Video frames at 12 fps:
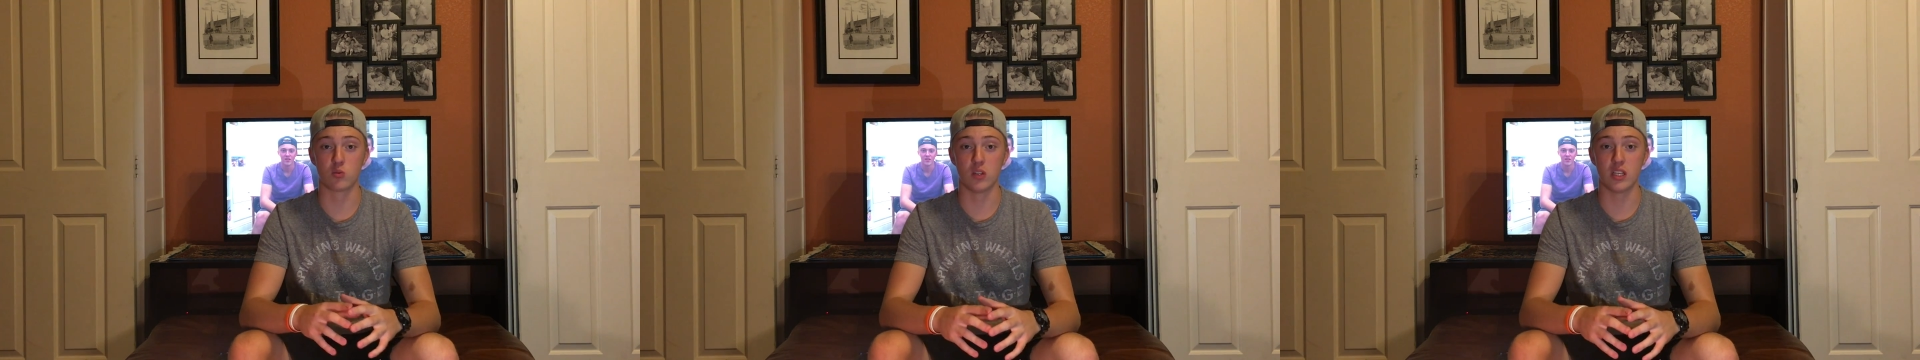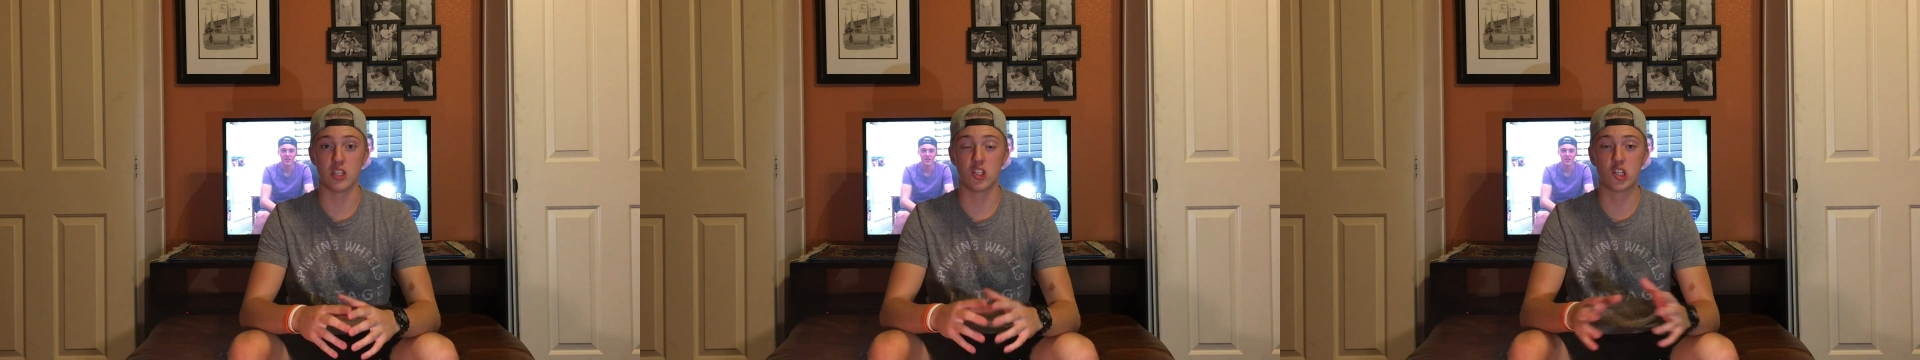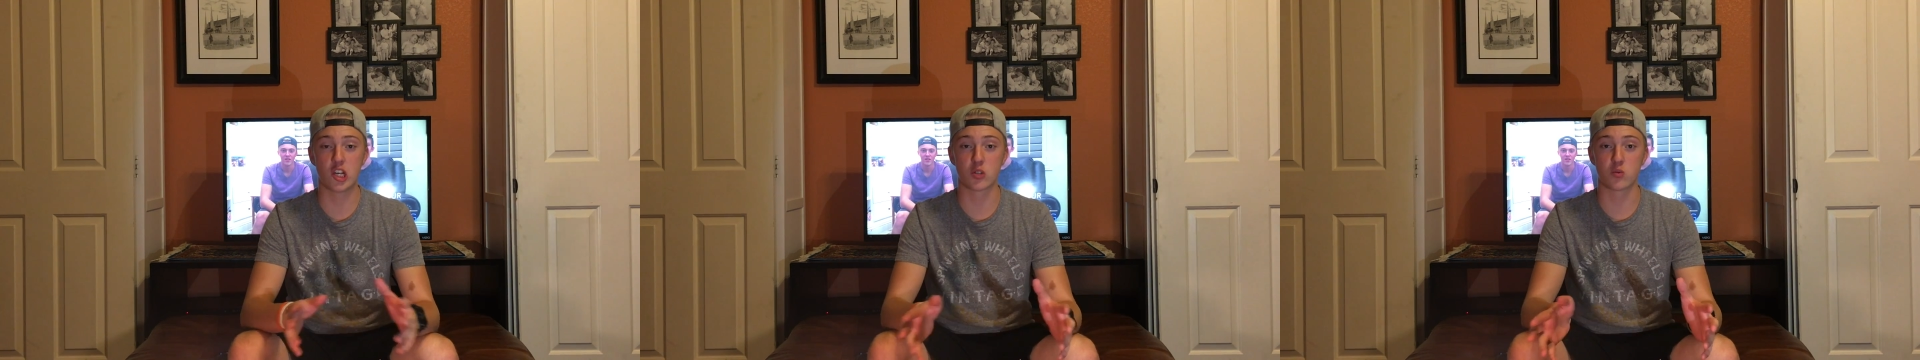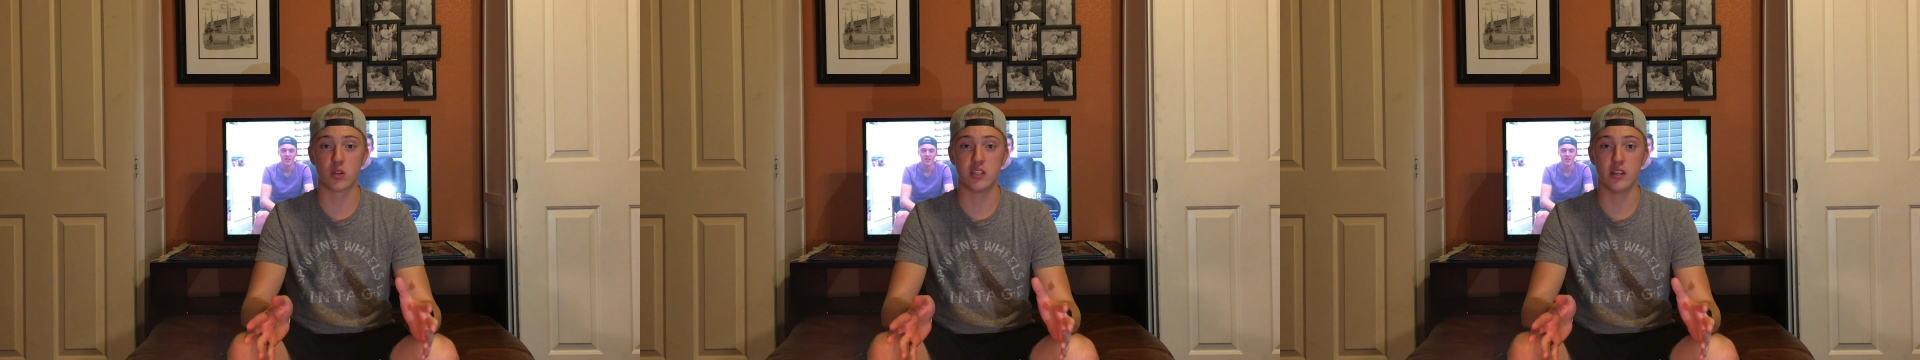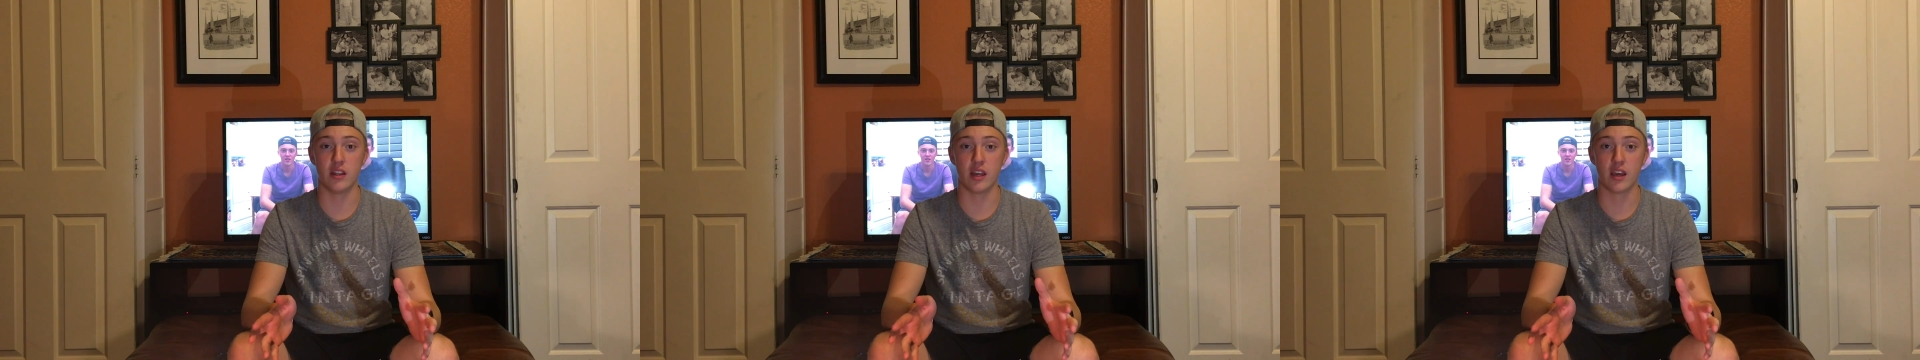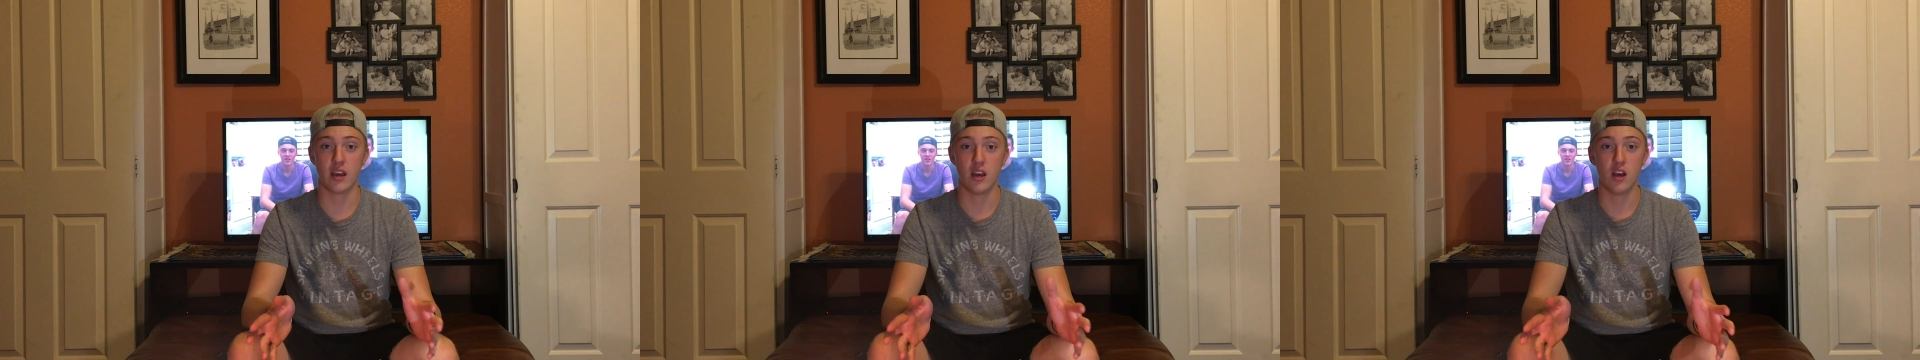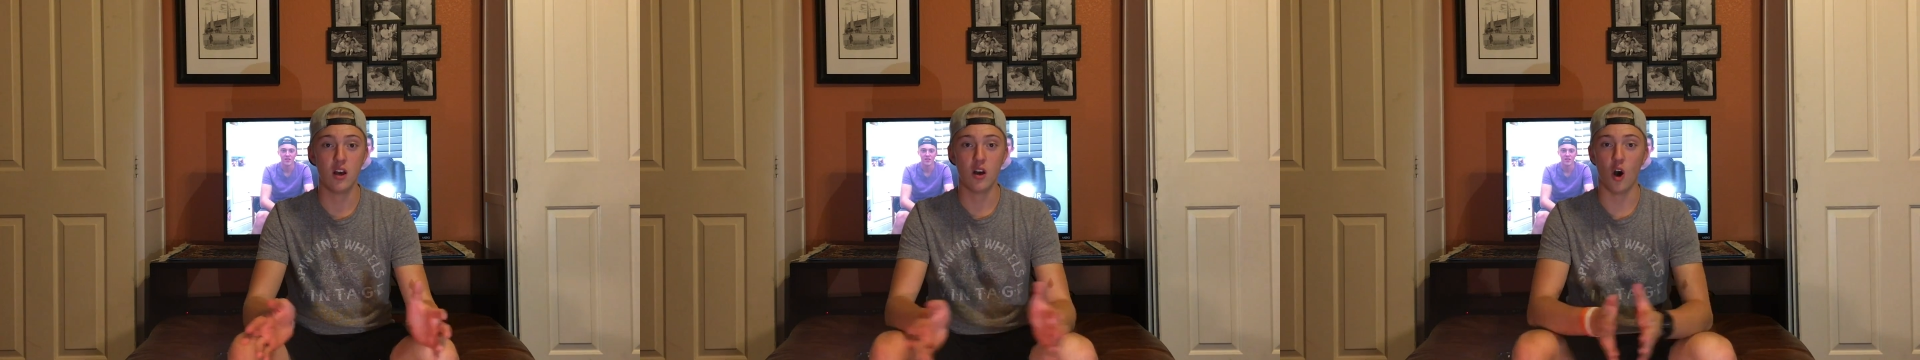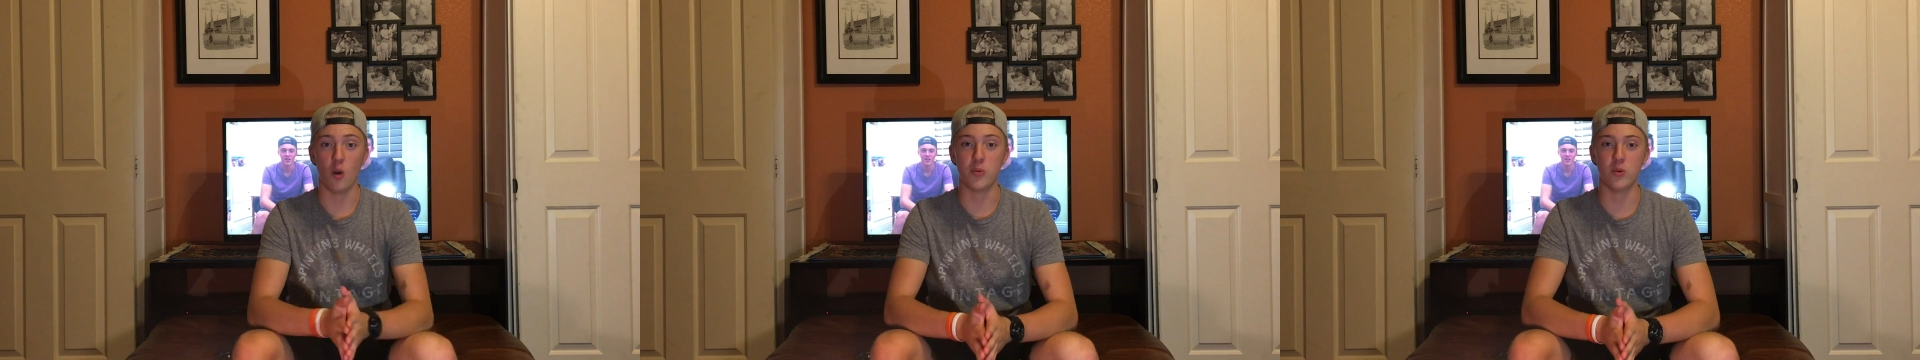released just recently.
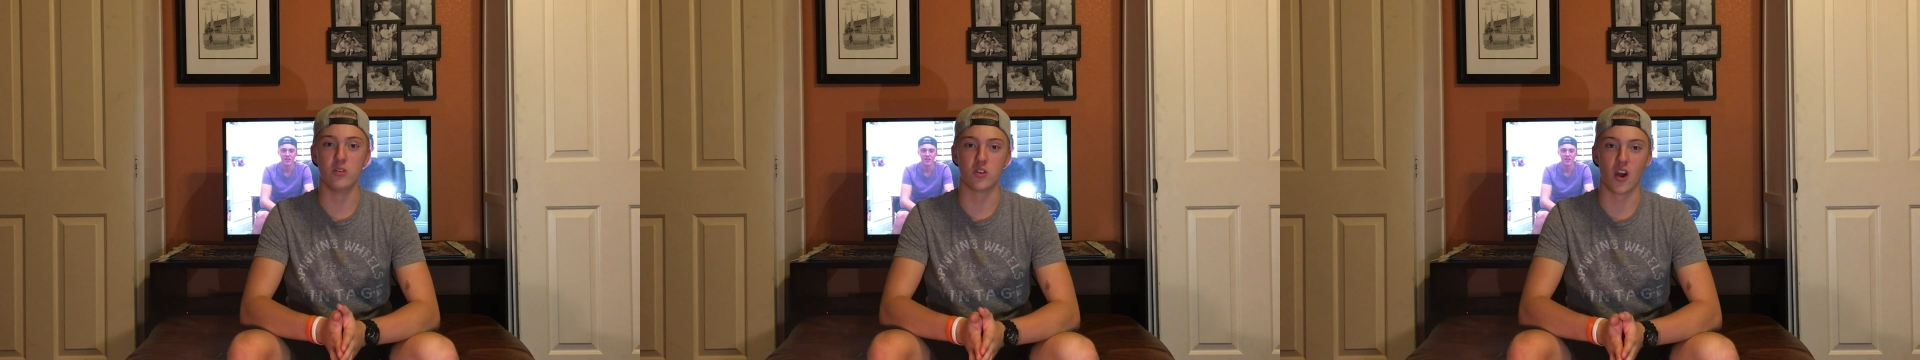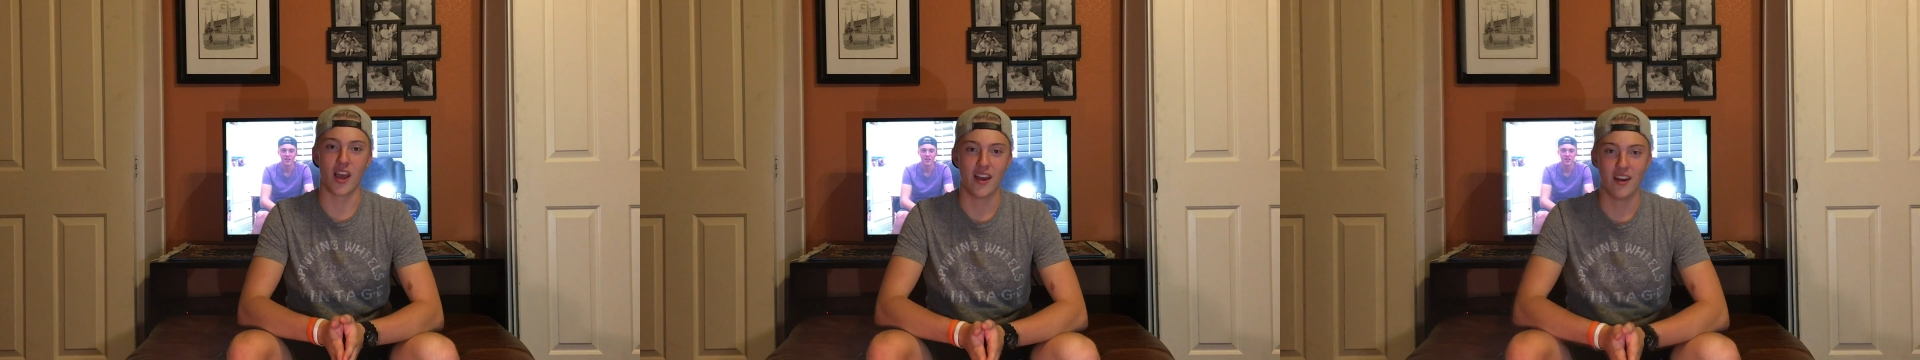Hope you enjoy.